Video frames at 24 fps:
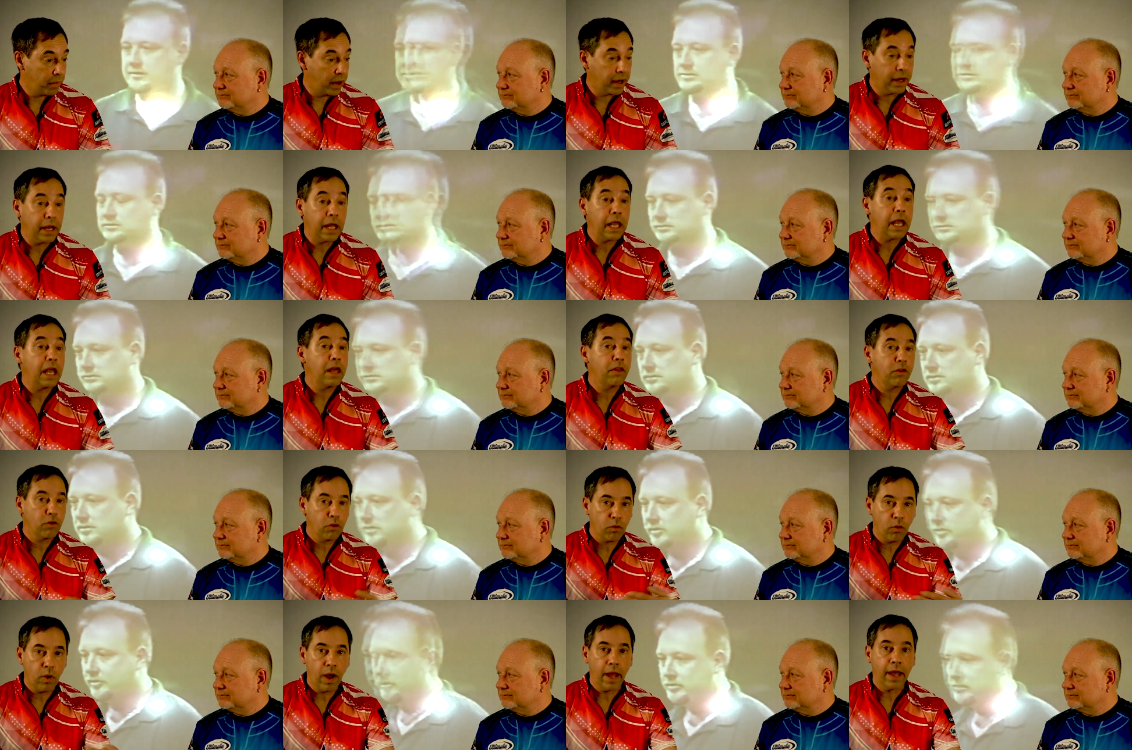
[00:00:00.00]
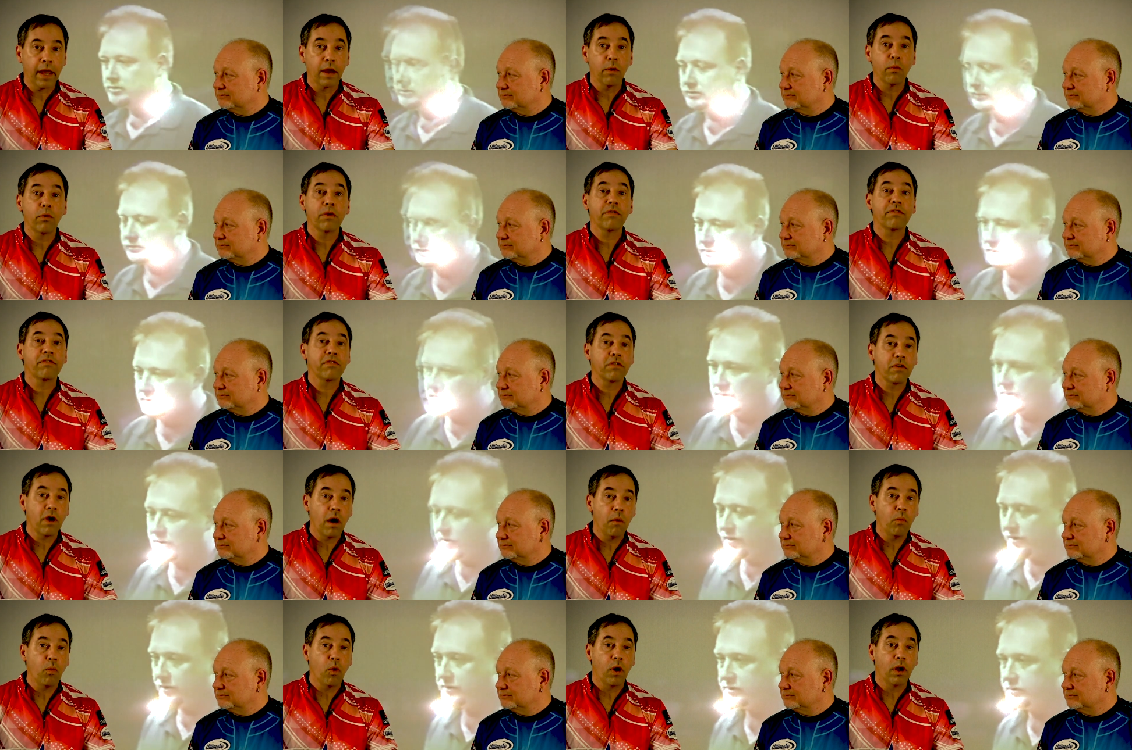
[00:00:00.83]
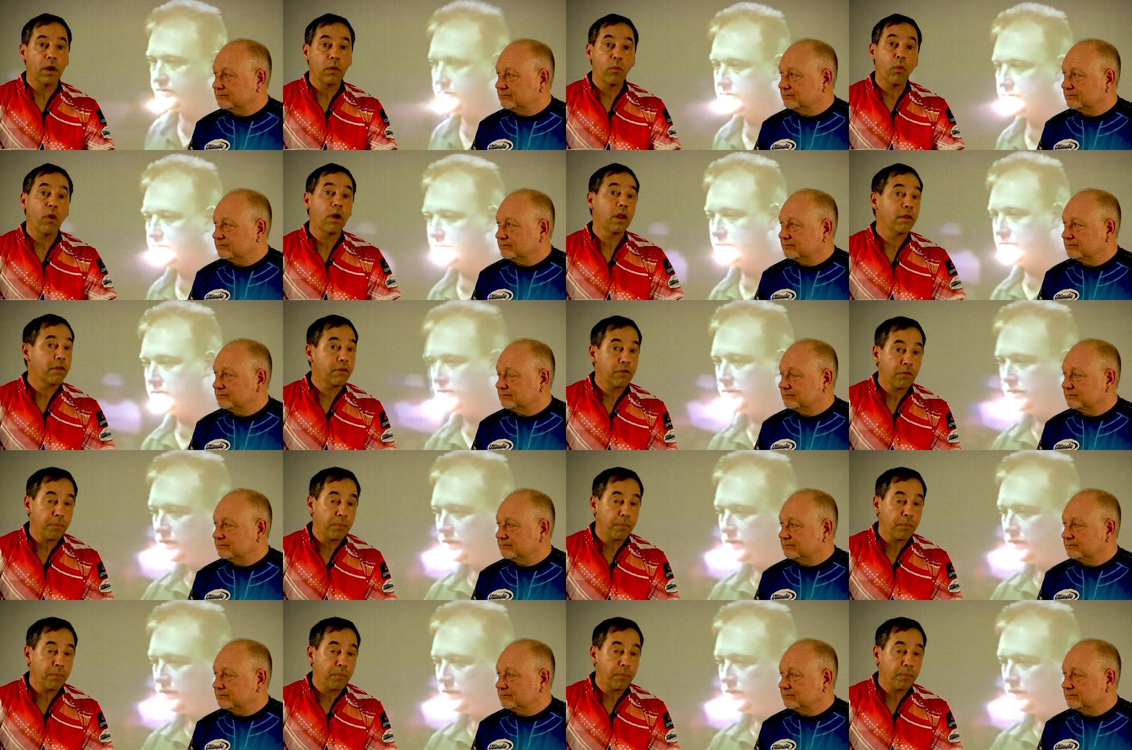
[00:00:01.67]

Speaker 1: But either way, it was someone, one of the